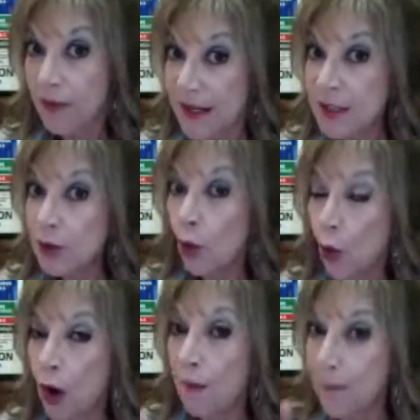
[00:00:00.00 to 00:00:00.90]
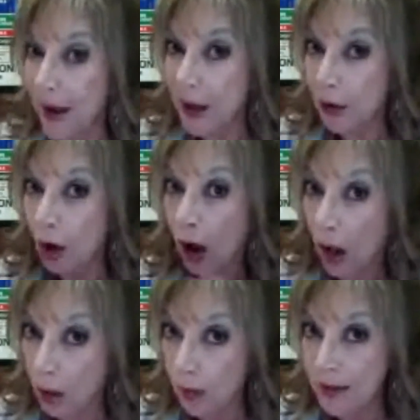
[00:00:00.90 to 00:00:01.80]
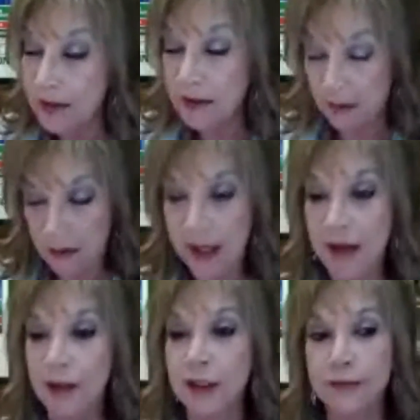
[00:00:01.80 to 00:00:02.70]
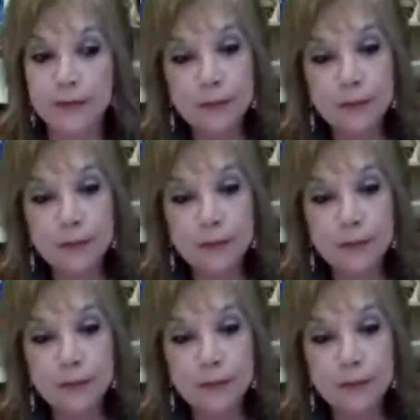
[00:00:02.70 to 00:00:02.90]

This or better, always. Okay, good.